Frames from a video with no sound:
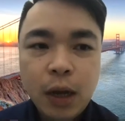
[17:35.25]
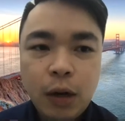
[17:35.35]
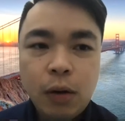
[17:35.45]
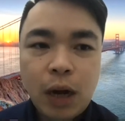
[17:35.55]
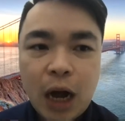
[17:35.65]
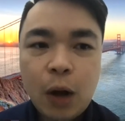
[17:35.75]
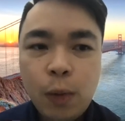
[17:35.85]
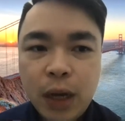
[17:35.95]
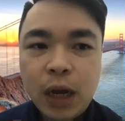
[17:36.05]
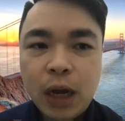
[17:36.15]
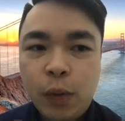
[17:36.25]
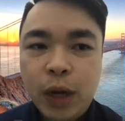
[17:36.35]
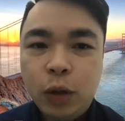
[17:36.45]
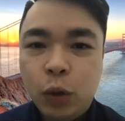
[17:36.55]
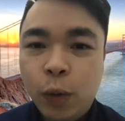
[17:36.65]
Are
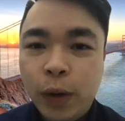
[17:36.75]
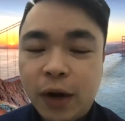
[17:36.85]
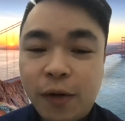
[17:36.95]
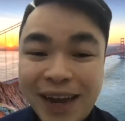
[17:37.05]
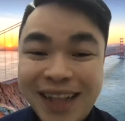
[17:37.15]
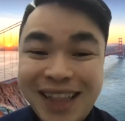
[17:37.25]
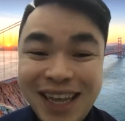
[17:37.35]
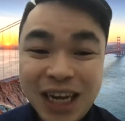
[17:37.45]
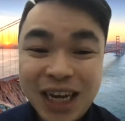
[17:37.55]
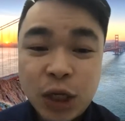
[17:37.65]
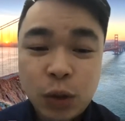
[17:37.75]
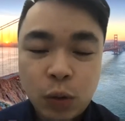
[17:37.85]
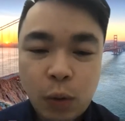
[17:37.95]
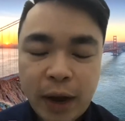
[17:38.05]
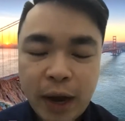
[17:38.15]
we doing the right things
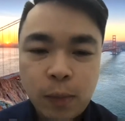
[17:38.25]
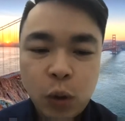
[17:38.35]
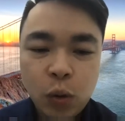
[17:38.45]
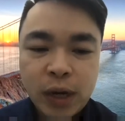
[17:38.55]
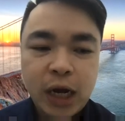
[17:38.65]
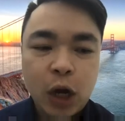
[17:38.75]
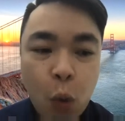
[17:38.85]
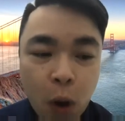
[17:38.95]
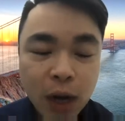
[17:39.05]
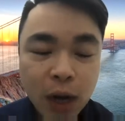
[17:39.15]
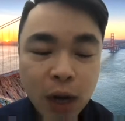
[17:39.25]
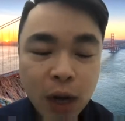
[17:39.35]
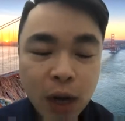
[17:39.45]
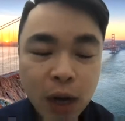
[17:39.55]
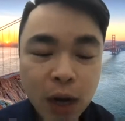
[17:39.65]
to help to look at the
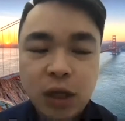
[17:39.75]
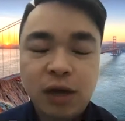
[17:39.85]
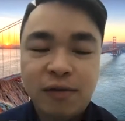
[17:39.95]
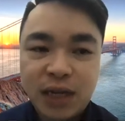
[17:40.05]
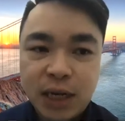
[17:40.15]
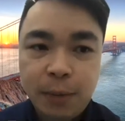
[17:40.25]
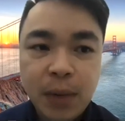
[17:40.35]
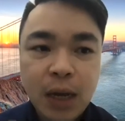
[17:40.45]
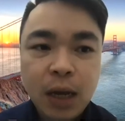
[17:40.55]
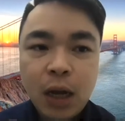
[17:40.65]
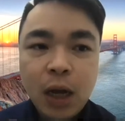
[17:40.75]
quality and quantity of sleep?